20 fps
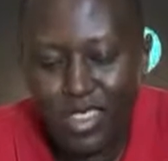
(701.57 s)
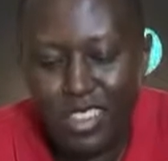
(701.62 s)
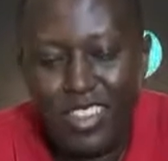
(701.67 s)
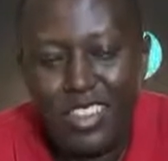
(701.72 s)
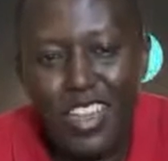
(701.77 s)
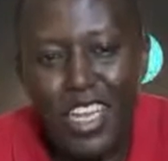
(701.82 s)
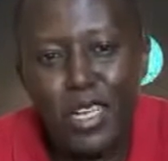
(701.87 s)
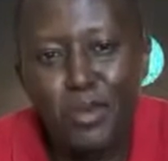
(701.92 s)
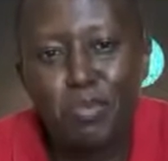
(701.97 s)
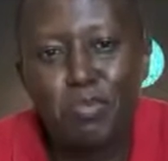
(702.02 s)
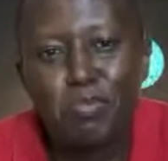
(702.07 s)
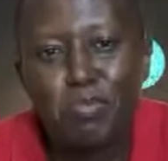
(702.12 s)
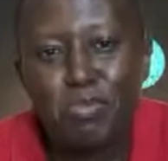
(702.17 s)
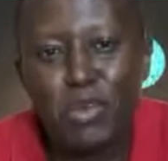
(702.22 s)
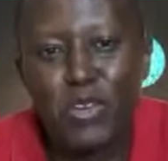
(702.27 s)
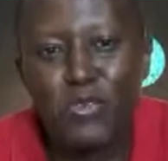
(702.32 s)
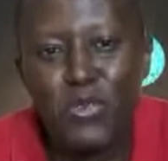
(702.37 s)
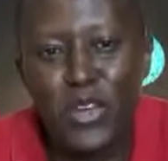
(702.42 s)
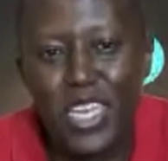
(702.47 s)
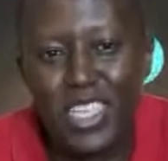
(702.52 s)
that
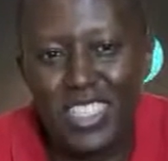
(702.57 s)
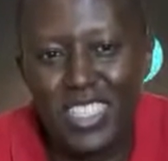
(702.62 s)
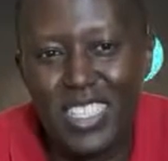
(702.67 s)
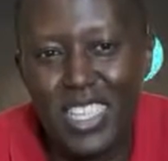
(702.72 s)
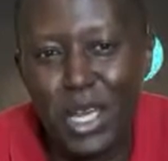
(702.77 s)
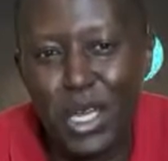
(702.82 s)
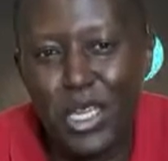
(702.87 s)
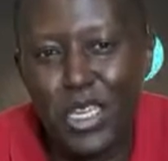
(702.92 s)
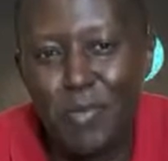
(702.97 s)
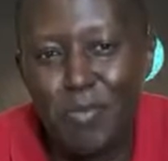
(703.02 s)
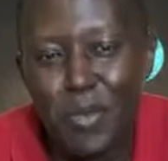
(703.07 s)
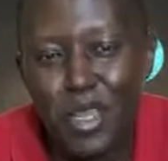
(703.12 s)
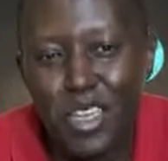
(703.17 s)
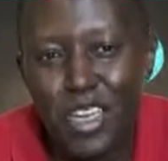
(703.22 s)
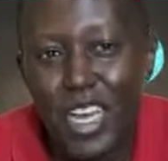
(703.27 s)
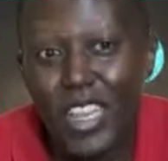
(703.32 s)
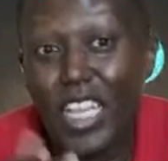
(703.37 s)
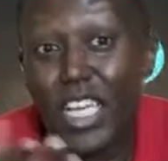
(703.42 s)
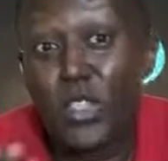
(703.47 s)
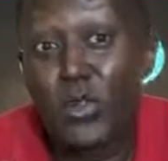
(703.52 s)
prevents
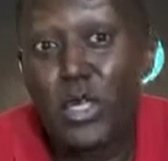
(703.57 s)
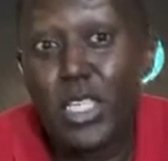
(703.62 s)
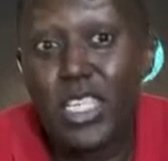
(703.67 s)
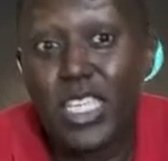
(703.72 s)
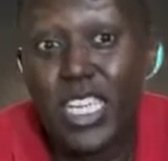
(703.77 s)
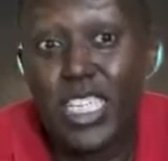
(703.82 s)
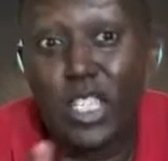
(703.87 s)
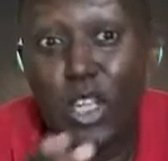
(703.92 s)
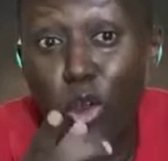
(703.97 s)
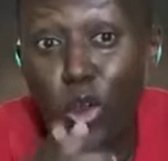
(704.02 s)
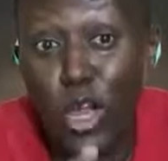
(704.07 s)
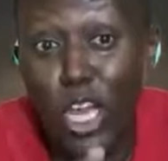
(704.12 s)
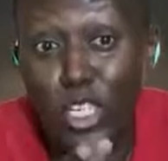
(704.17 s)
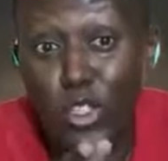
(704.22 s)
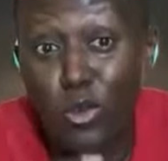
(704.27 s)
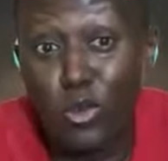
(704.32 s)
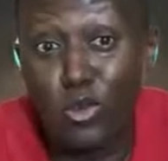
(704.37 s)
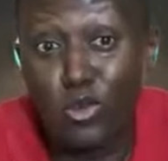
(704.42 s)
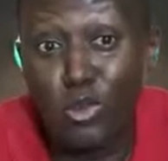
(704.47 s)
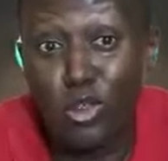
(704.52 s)
and that's why it takes longer
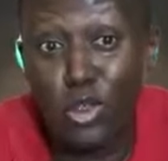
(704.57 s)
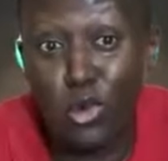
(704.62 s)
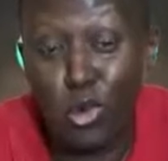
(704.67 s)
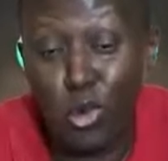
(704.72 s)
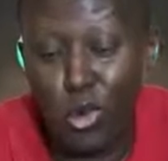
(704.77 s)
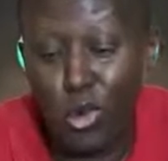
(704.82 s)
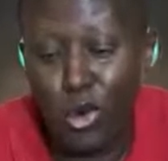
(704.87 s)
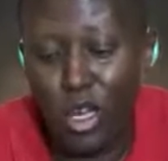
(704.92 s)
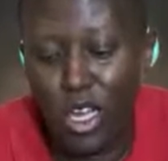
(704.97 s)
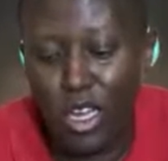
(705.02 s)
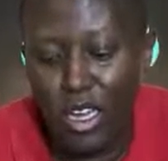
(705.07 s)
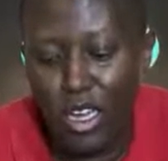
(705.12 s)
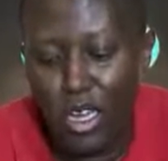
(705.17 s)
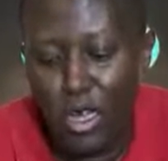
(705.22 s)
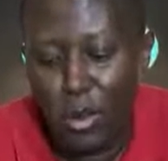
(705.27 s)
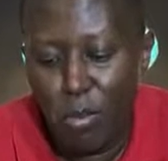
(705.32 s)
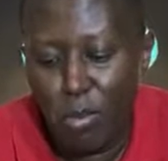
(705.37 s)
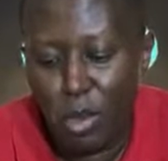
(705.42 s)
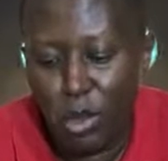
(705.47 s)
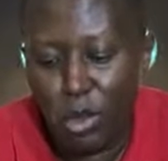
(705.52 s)
to cook,
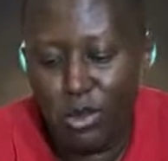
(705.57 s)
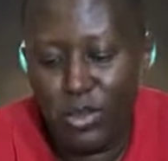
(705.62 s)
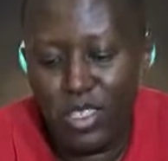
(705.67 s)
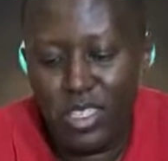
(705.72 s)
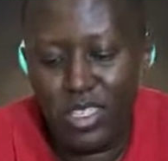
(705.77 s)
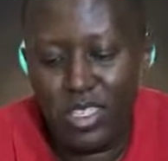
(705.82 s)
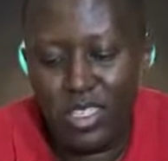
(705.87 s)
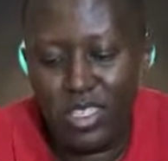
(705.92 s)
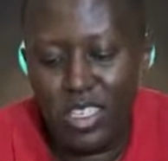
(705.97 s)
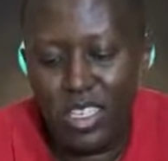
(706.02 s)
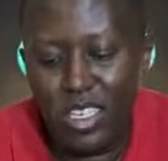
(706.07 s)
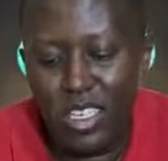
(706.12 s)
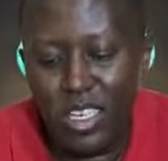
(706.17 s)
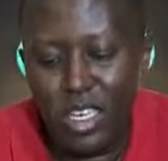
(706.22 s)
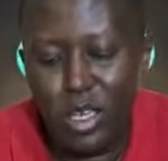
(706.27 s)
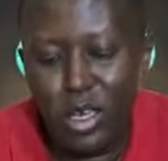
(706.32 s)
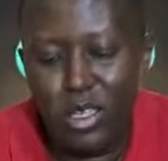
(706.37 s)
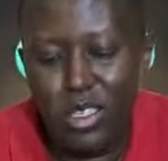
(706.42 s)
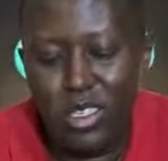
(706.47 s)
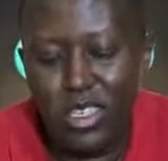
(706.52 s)
because
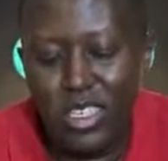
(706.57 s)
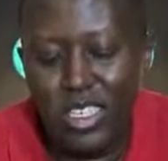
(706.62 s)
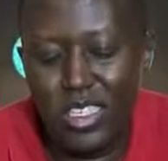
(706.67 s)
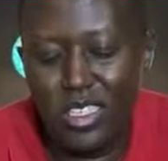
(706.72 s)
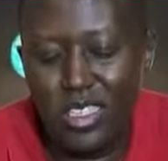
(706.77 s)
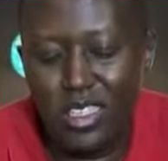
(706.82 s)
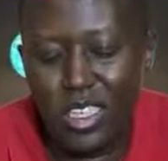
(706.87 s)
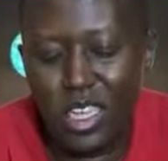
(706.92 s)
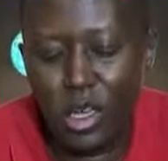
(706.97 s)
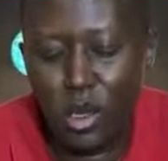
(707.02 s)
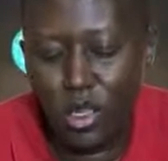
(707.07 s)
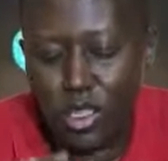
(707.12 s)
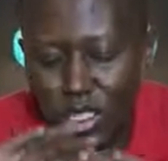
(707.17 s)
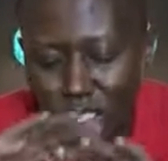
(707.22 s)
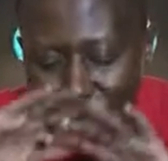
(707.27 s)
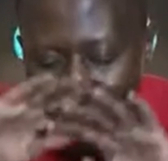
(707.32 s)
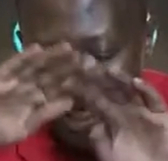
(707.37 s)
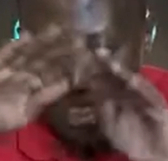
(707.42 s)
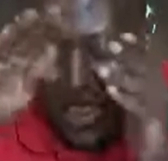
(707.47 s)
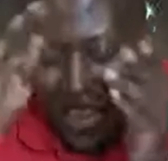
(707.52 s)
the
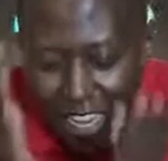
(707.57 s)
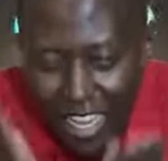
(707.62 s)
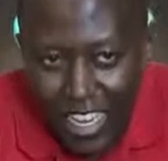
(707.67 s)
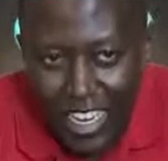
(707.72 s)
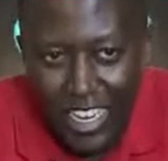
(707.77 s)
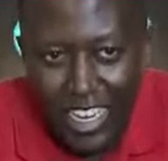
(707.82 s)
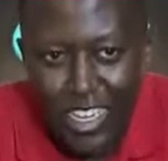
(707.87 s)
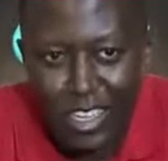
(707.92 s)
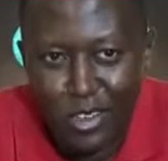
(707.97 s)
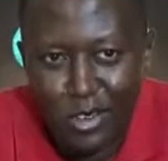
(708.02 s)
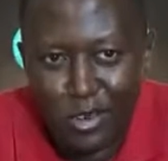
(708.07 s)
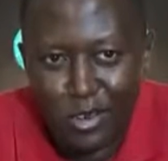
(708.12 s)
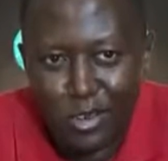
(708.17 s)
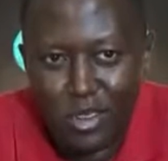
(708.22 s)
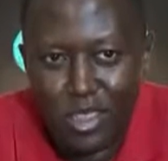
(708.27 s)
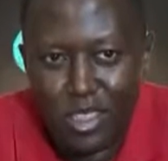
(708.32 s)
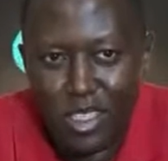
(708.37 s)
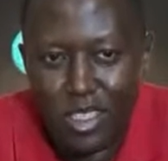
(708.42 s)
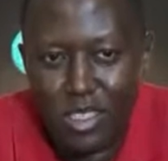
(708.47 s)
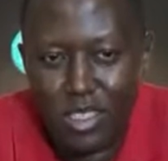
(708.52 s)
shell
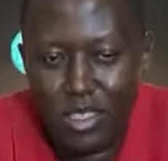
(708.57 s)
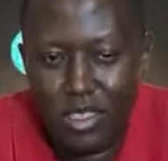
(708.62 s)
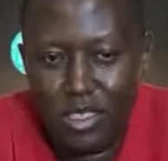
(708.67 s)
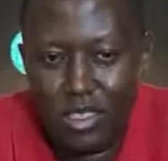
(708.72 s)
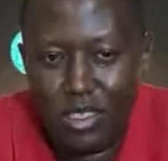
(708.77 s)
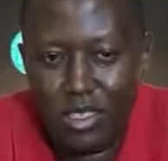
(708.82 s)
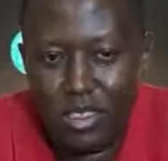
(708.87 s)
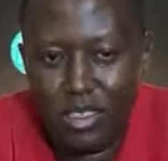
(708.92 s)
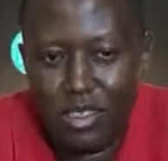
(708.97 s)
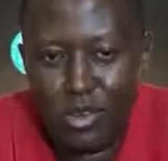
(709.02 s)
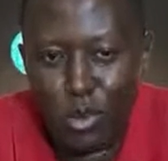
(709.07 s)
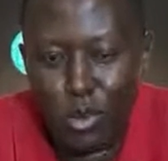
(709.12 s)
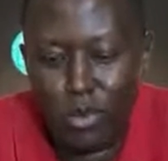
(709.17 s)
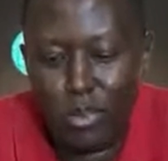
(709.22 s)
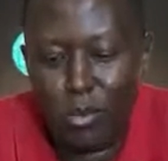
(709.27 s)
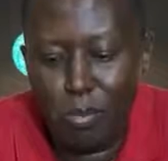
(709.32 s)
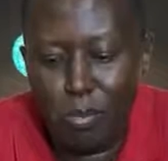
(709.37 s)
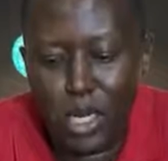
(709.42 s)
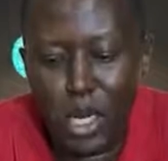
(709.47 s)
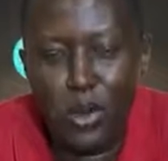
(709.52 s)
on the
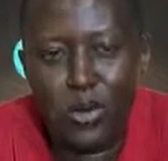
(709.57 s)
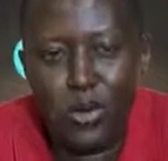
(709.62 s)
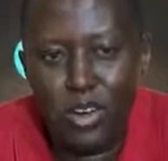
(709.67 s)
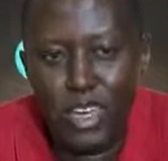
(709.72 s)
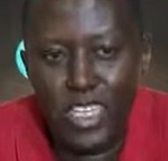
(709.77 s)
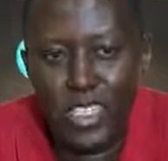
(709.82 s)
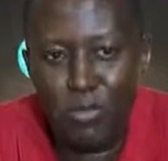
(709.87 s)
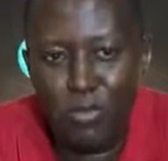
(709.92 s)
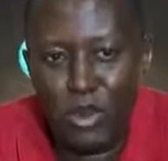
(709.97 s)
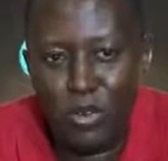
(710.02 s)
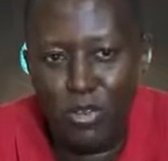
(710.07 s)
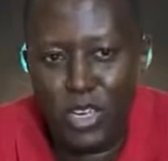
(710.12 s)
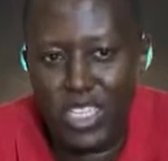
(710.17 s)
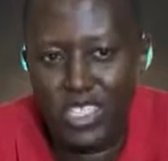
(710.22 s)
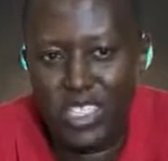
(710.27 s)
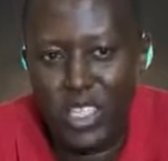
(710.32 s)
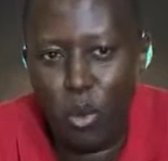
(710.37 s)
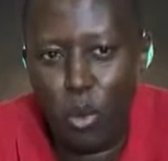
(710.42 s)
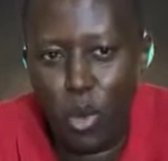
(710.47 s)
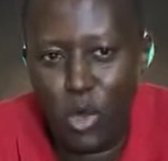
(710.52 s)
brown rice
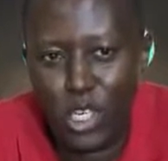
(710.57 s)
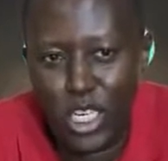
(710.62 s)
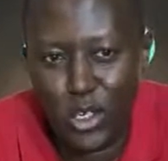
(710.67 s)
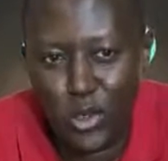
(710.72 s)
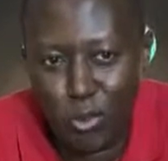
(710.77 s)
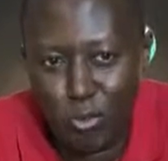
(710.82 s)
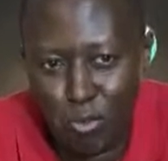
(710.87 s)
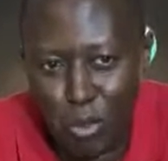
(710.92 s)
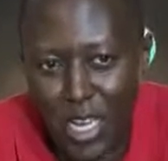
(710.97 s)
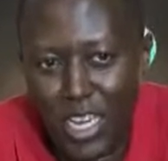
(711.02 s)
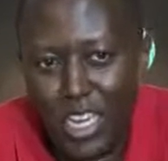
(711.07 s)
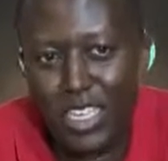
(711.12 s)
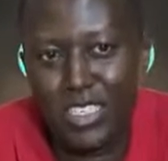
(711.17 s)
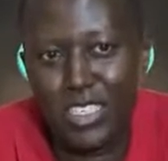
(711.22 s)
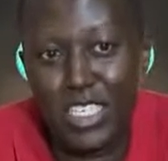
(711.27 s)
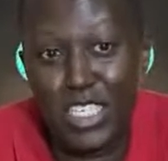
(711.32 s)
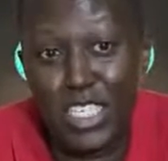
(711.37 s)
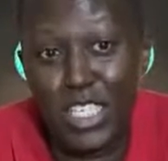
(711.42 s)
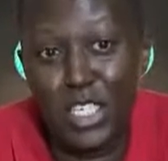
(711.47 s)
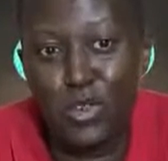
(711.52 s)
prevents the water to
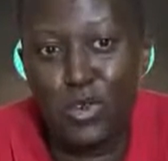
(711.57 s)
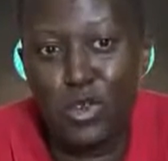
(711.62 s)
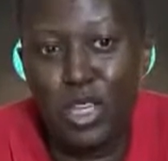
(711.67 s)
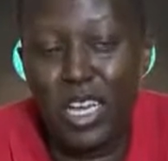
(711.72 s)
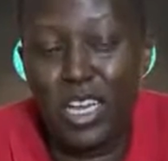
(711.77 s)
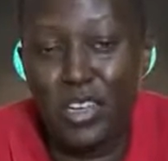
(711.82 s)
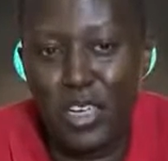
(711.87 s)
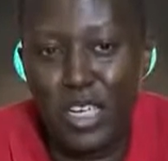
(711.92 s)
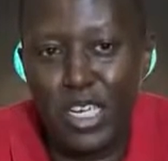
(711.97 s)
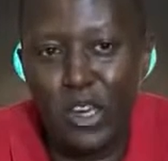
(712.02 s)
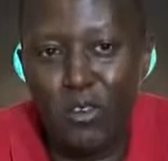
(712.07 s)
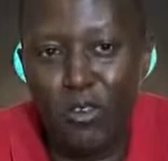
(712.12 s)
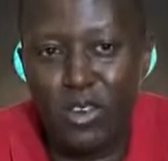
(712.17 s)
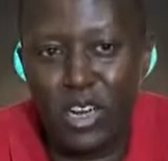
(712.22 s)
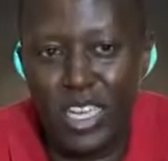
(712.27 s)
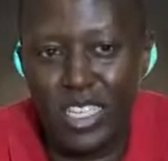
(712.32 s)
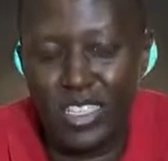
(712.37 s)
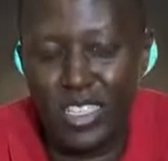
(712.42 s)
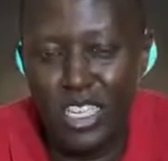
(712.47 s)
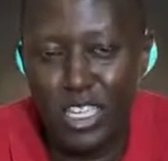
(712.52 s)
penetrate into the grain of
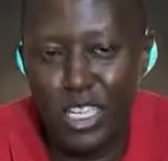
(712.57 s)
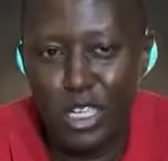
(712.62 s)
rice,